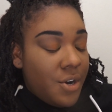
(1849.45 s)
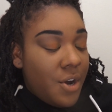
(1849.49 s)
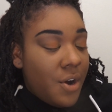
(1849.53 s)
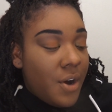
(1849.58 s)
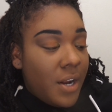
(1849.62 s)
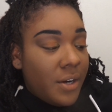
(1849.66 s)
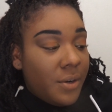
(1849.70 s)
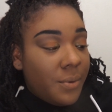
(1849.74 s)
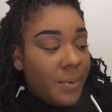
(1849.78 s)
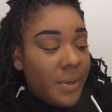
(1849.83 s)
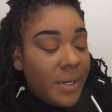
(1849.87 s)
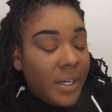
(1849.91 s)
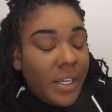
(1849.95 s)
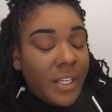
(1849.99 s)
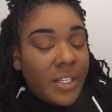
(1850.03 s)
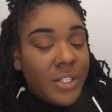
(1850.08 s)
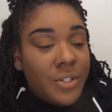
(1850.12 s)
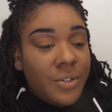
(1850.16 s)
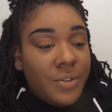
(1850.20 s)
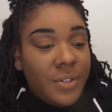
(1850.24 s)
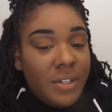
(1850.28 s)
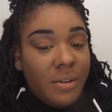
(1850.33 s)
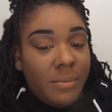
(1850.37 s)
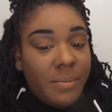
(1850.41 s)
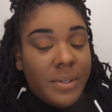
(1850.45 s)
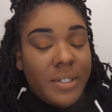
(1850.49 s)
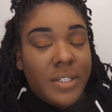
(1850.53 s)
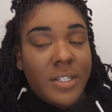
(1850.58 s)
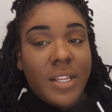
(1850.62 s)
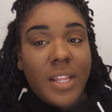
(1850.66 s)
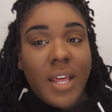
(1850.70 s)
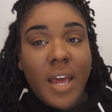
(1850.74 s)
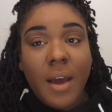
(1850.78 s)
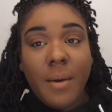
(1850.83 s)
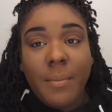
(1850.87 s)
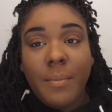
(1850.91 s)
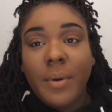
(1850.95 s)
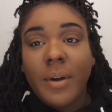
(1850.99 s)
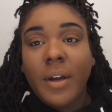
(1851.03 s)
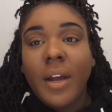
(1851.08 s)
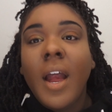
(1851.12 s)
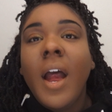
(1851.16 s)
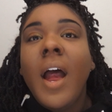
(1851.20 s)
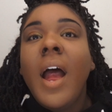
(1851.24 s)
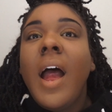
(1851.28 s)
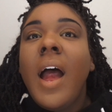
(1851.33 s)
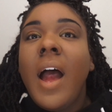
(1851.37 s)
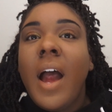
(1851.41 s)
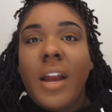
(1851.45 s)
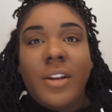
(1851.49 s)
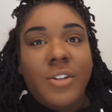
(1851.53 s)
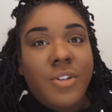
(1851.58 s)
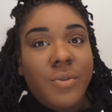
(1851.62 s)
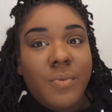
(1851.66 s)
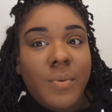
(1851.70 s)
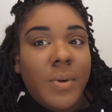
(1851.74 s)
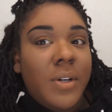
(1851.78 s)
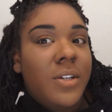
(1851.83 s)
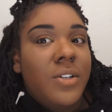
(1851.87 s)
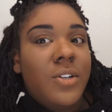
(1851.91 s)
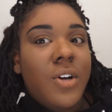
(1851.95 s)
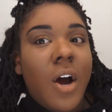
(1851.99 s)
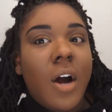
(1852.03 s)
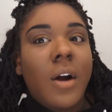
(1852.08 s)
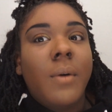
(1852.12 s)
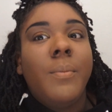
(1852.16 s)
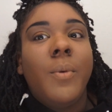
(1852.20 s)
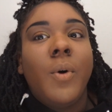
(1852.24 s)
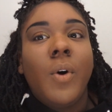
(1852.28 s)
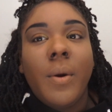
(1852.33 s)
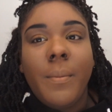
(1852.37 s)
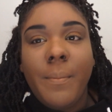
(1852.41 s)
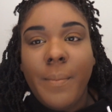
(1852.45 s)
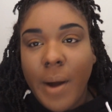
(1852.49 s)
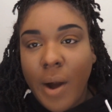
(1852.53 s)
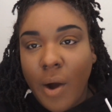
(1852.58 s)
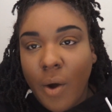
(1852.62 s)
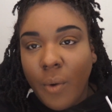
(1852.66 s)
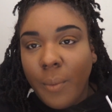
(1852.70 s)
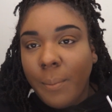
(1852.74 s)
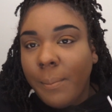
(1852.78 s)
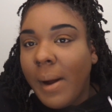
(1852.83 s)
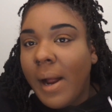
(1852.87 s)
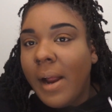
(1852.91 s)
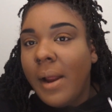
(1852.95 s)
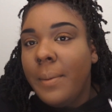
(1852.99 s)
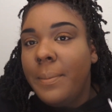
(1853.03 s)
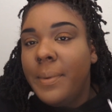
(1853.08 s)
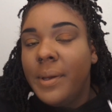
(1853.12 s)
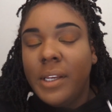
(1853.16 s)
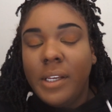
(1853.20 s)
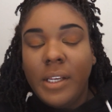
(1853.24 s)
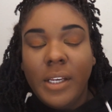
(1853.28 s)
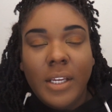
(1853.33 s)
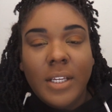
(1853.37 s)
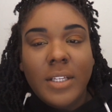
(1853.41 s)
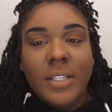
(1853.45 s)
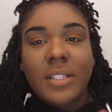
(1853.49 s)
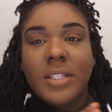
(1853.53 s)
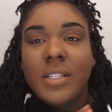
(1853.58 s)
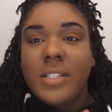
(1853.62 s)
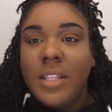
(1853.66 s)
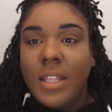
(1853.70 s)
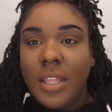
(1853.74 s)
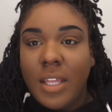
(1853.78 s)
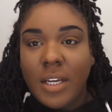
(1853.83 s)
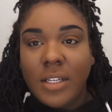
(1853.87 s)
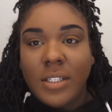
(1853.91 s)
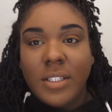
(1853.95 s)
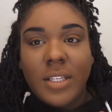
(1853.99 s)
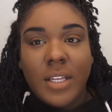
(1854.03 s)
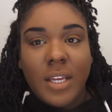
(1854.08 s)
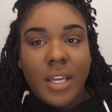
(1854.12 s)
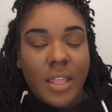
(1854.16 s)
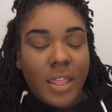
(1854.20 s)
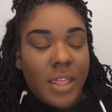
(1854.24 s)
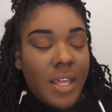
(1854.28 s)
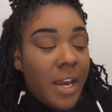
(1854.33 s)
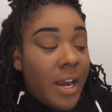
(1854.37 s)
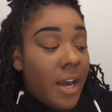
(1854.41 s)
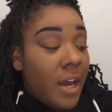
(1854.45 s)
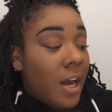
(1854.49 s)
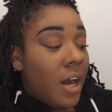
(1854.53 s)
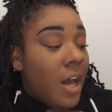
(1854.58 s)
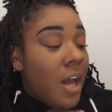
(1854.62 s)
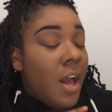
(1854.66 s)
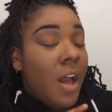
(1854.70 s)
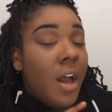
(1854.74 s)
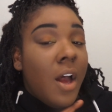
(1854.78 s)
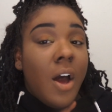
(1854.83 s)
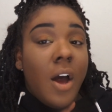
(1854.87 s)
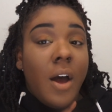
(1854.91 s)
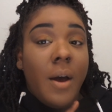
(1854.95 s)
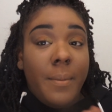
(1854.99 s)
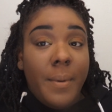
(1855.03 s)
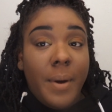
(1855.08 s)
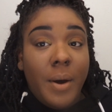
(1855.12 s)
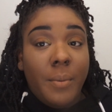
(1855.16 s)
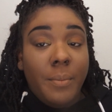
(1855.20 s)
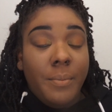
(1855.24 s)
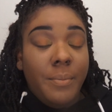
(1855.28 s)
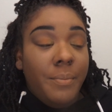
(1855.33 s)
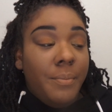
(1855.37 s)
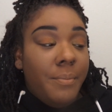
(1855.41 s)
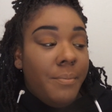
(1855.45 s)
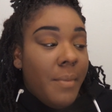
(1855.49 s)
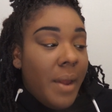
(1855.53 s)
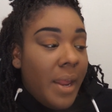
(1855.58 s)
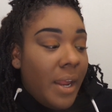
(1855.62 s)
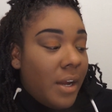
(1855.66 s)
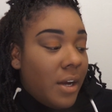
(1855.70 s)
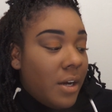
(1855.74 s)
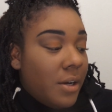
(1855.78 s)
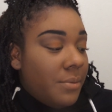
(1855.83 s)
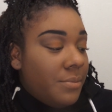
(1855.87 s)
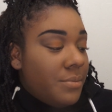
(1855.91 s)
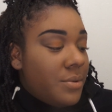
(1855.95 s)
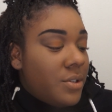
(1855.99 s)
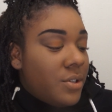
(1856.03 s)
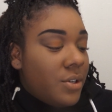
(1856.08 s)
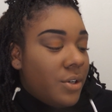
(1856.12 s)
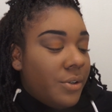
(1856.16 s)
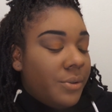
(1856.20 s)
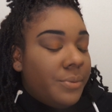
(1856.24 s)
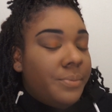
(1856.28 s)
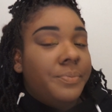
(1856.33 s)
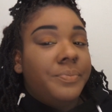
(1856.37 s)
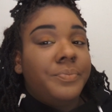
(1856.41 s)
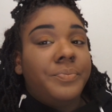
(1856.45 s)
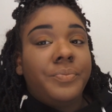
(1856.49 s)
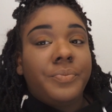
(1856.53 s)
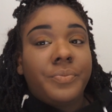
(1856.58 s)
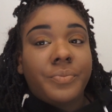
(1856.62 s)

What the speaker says: Now, I don't want to get too deep into that, but I do want to talk more about my opinions and things like that about makeup. So